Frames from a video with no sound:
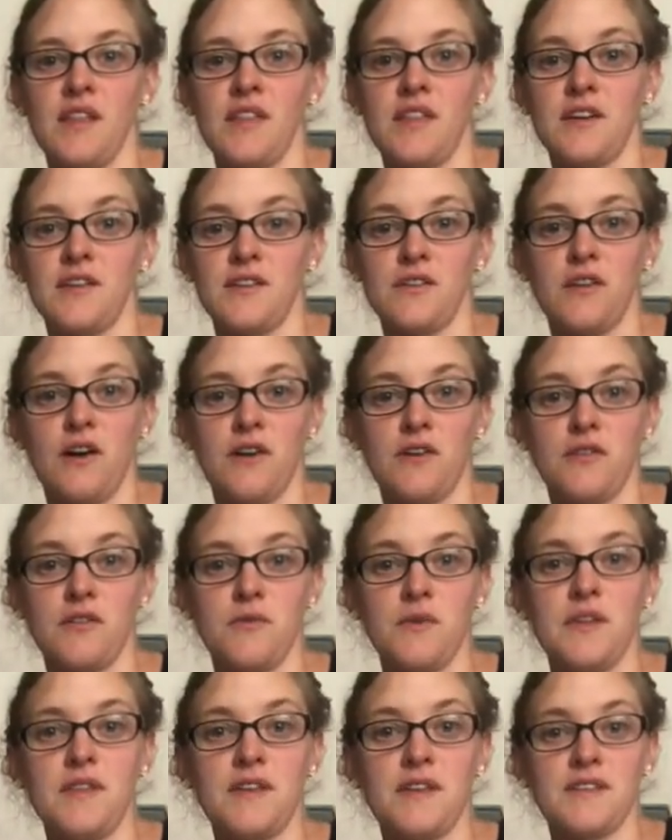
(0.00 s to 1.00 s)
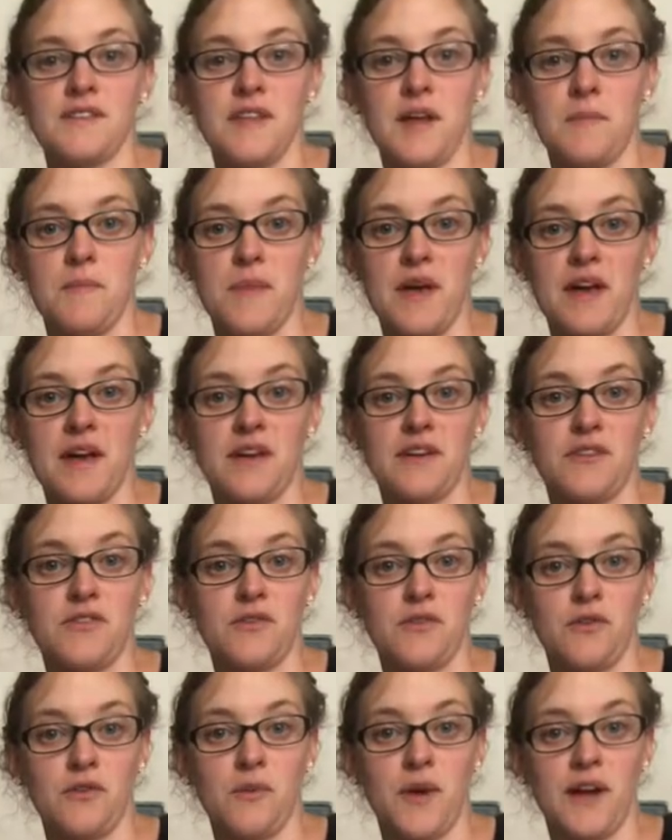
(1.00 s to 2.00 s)
There are three things that make
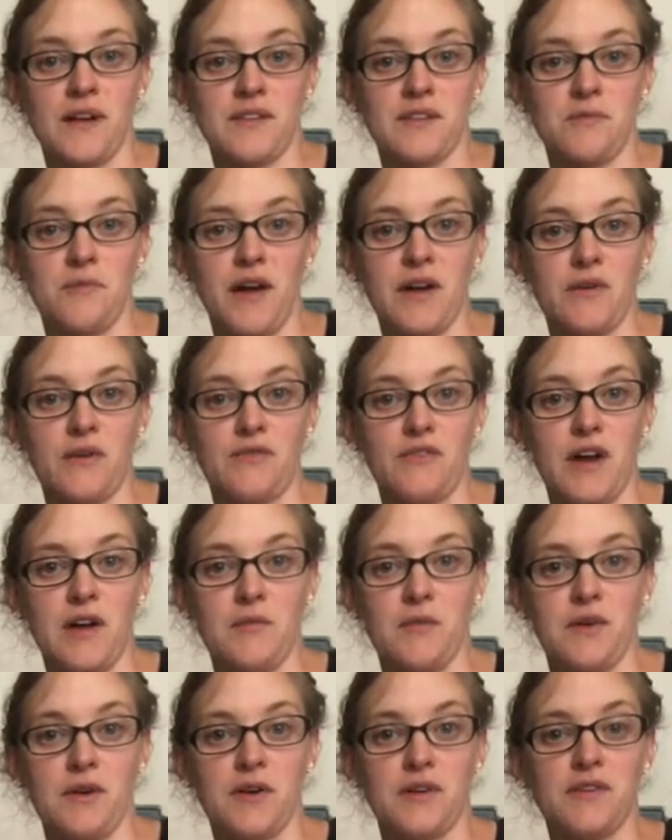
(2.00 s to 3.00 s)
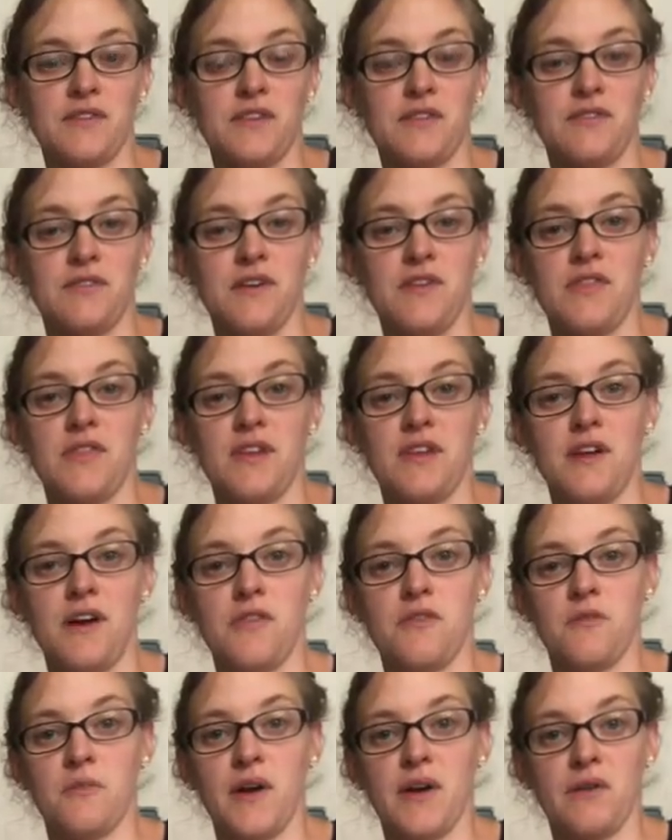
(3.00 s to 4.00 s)
Norwex microfiber different than
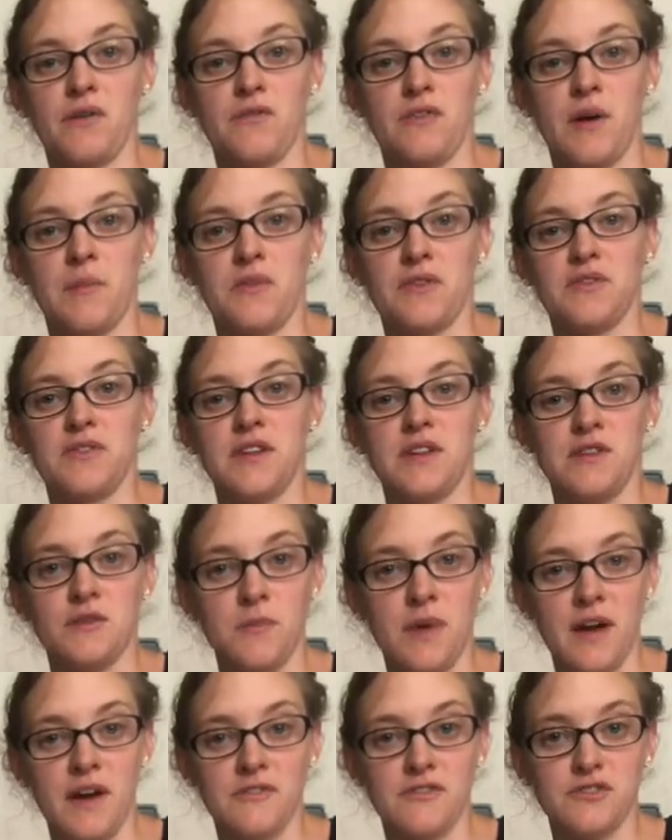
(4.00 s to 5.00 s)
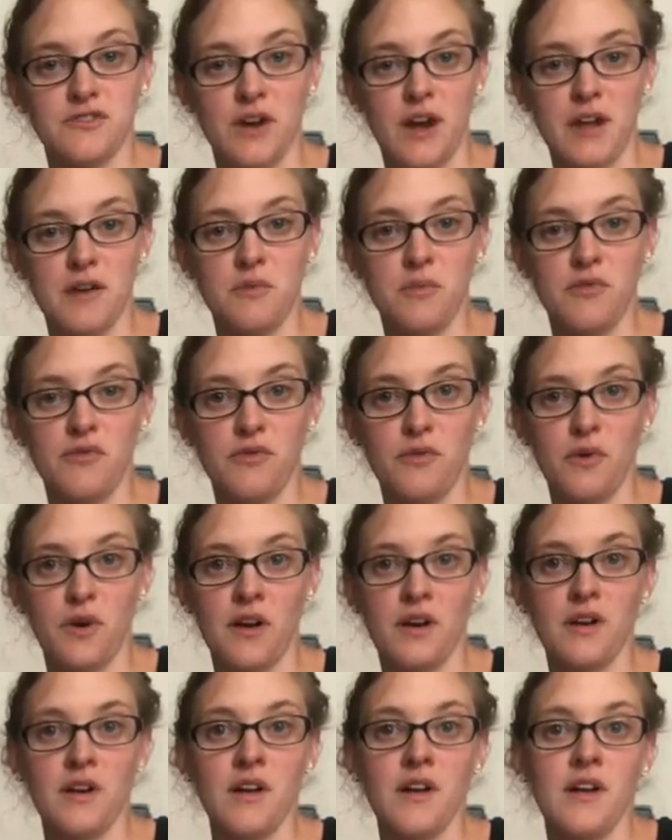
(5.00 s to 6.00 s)
other microfibers that you may have tried
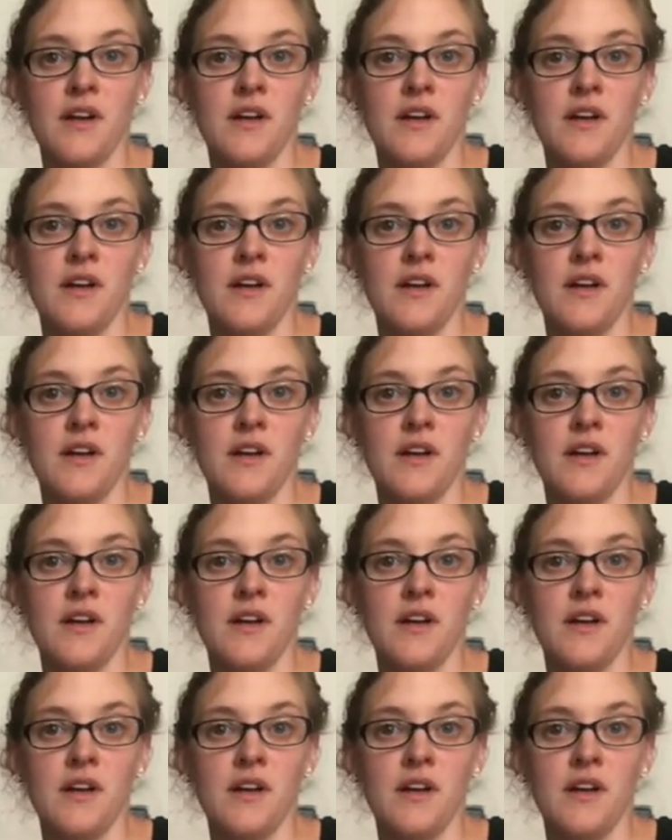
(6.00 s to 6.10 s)
before.